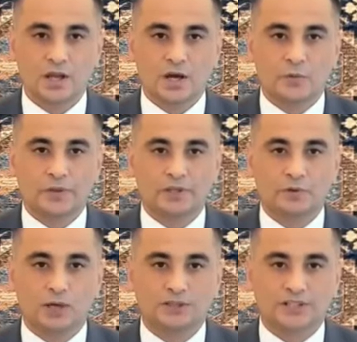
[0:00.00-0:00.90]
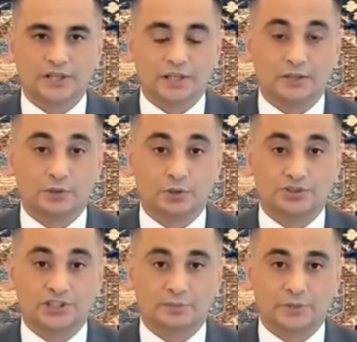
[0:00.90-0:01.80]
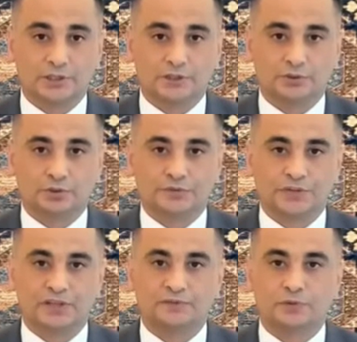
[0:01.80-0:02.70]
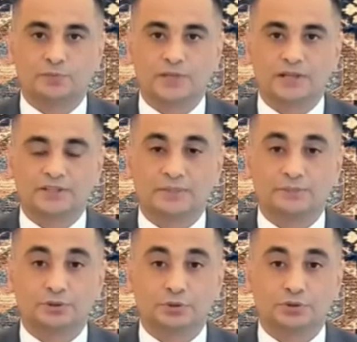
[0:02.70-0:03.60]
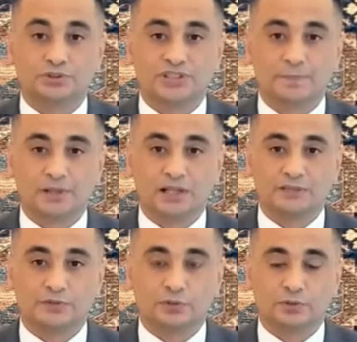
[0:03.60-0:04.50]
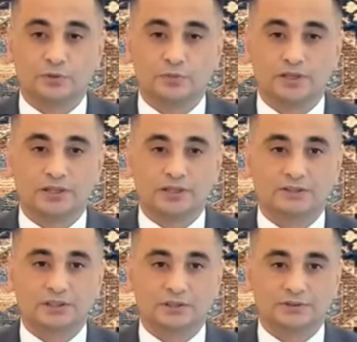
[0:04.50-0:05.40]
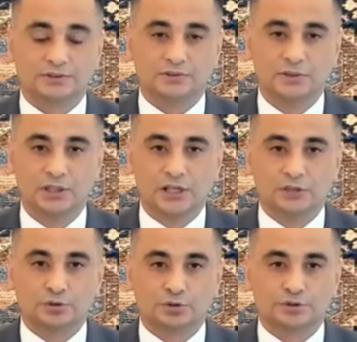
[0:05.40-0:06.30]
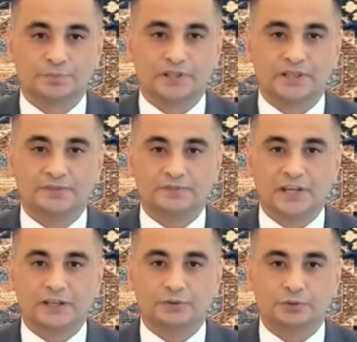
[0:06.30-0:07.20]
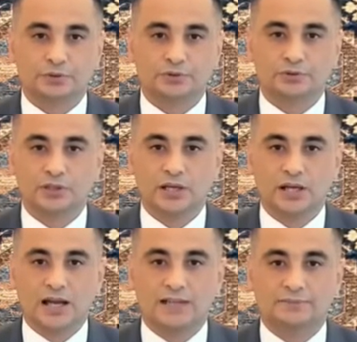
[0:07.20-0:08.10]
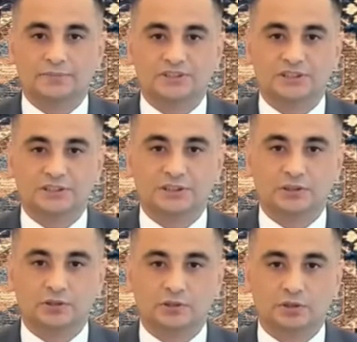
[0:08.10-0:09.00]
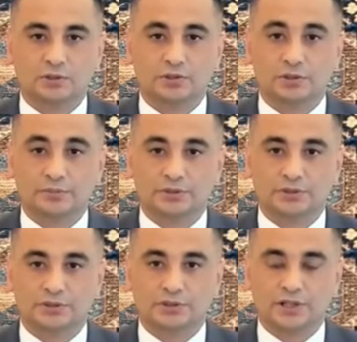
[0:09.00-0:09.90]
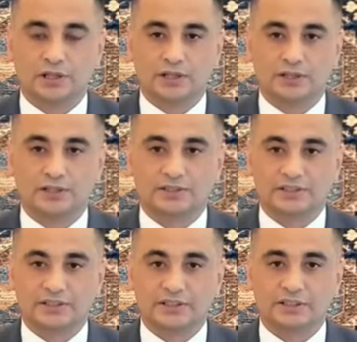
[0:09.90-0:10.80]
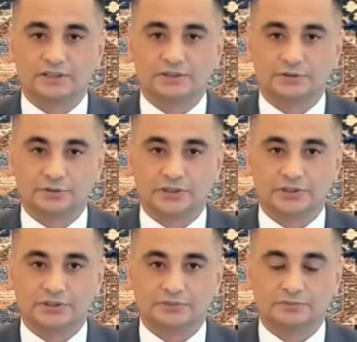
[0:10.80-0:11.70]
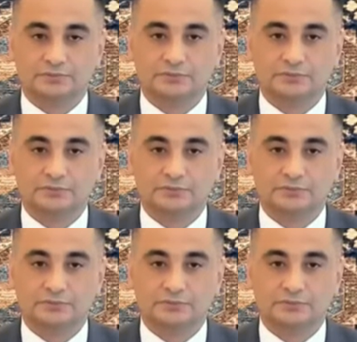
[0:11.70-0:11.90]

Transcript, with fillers: We once again urge Armenia to refrain from attempts to use the platform of Human Rights Council to spread fake news and mislead global community regarding the real situation.